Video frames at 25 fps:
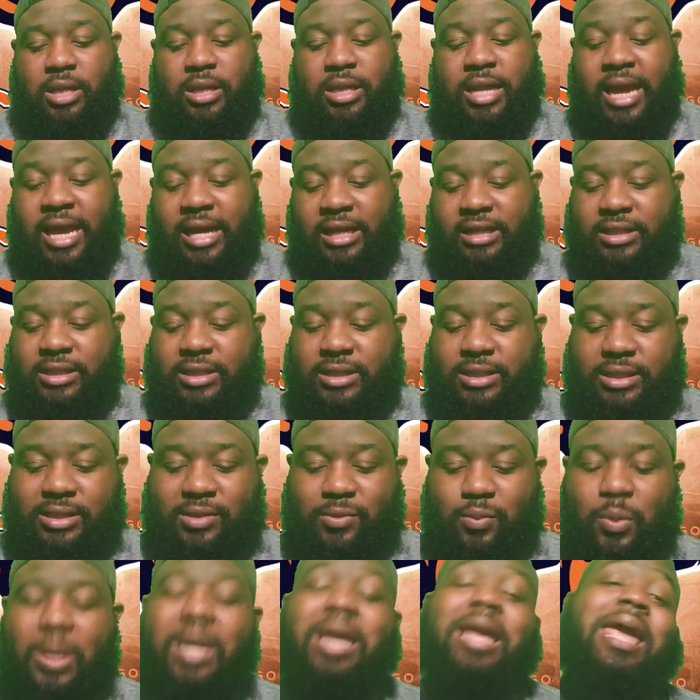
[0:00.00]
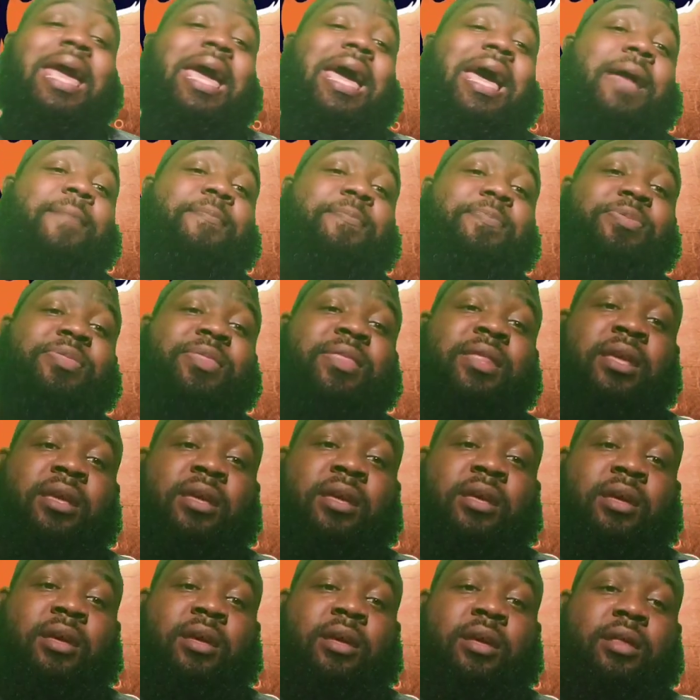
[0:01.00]
Next, we got
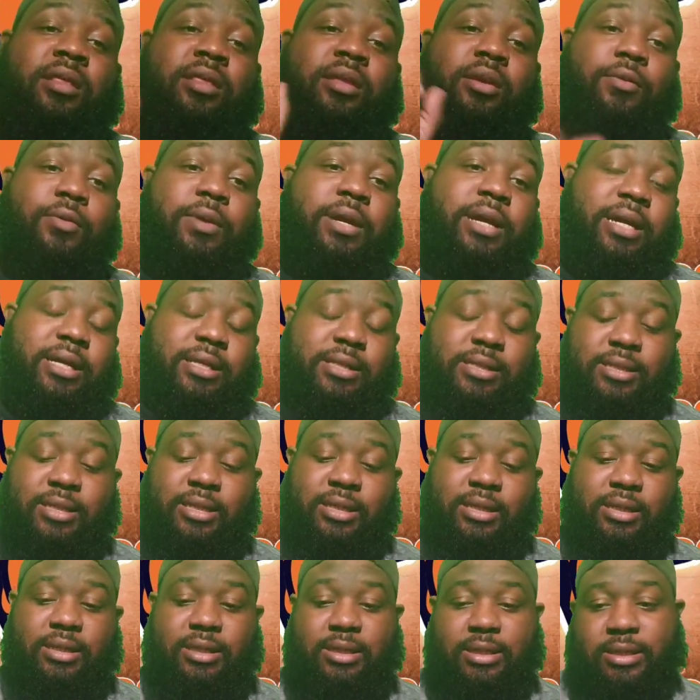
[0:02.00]
the Redskins.